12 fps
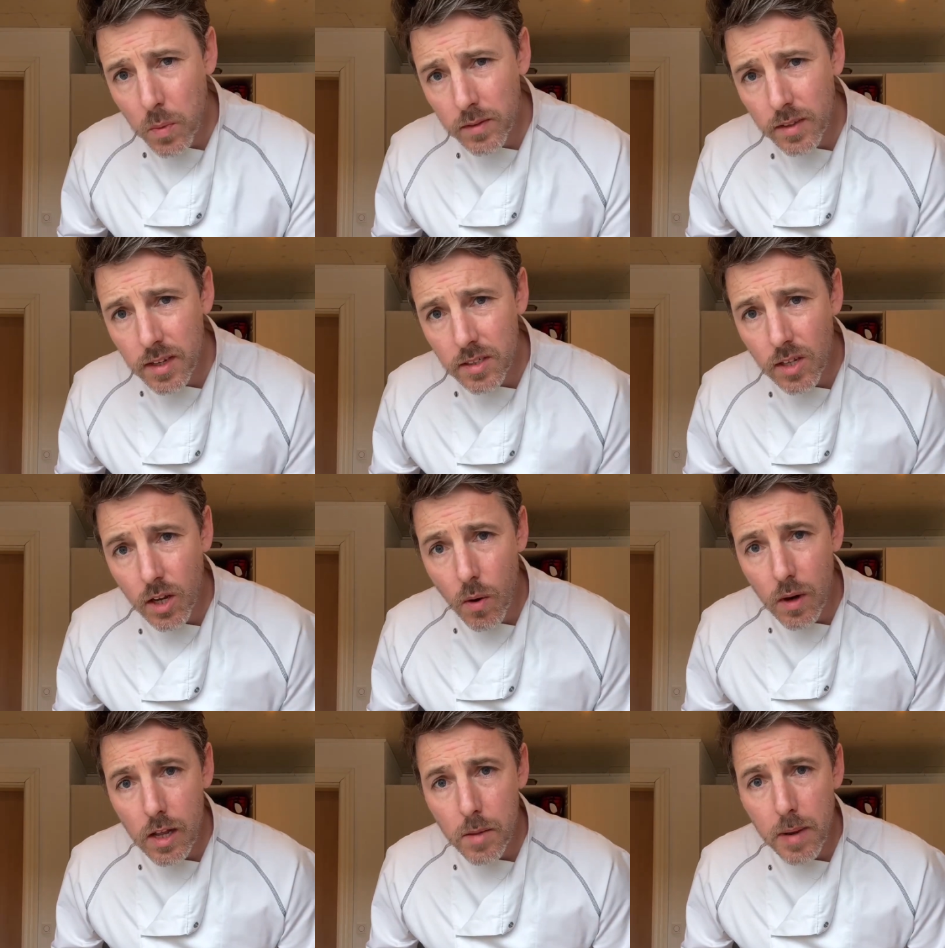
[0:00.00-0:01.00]
want this to go a
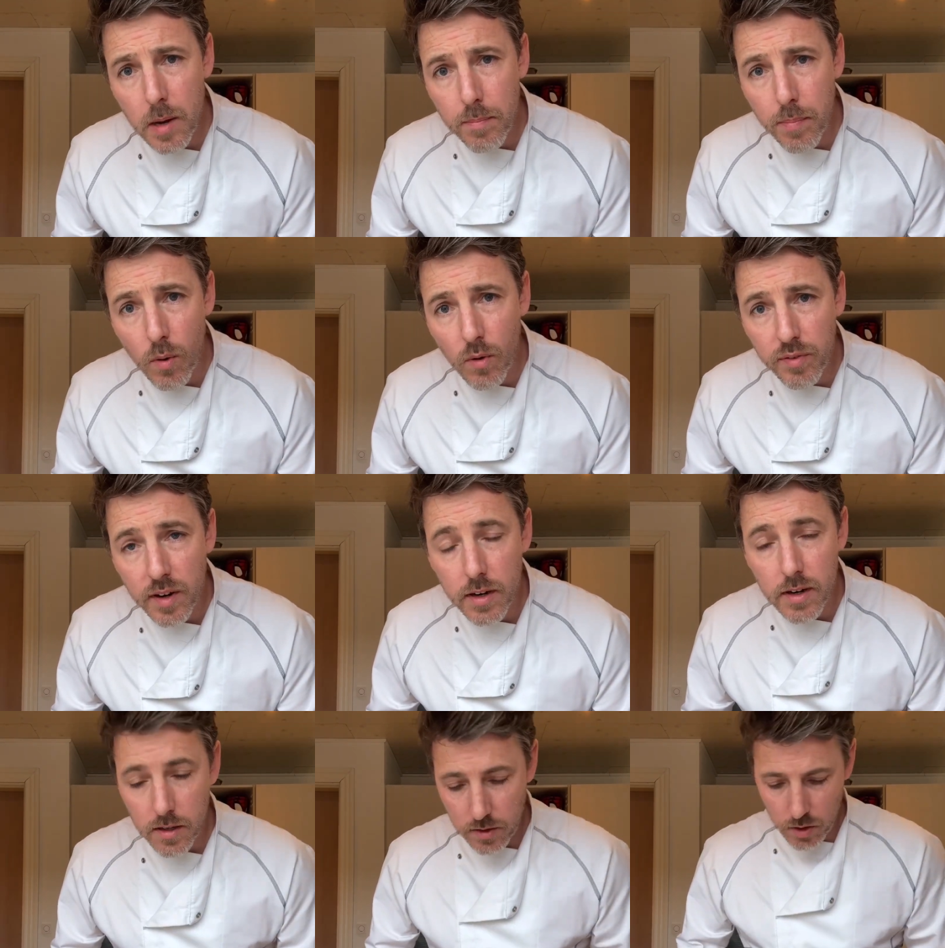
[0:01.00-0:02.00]
little bit above
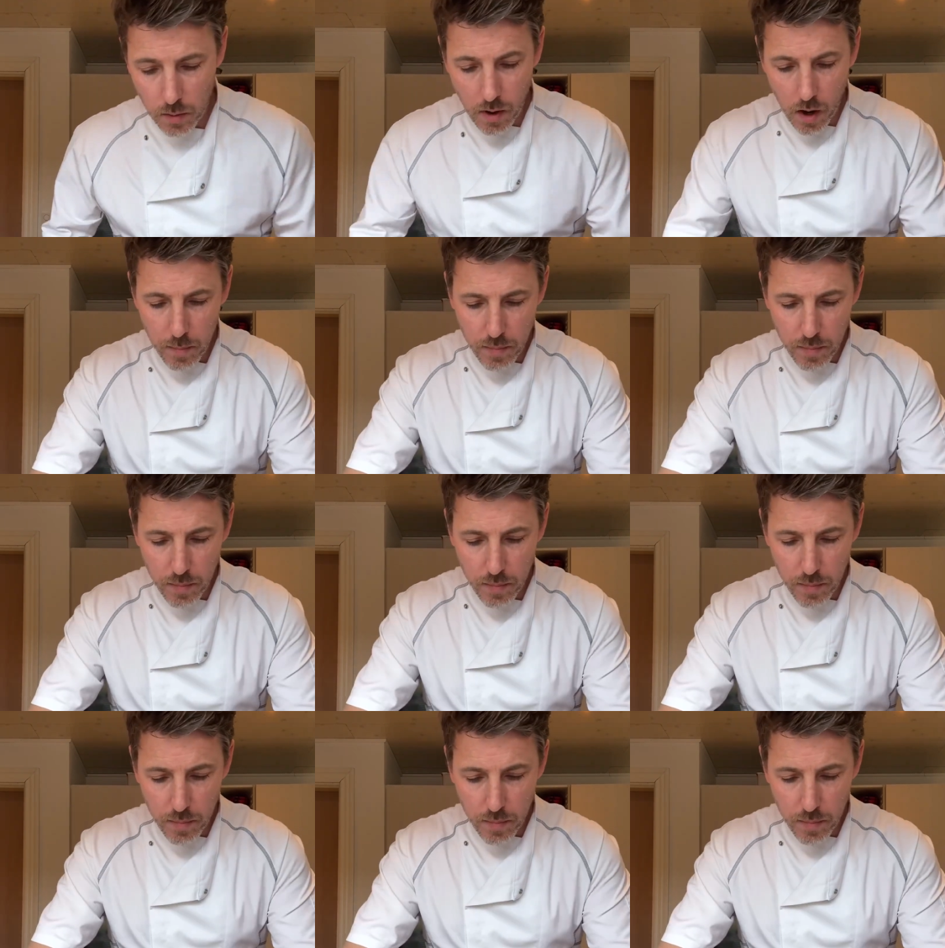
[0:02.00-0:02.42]
here, so we're going to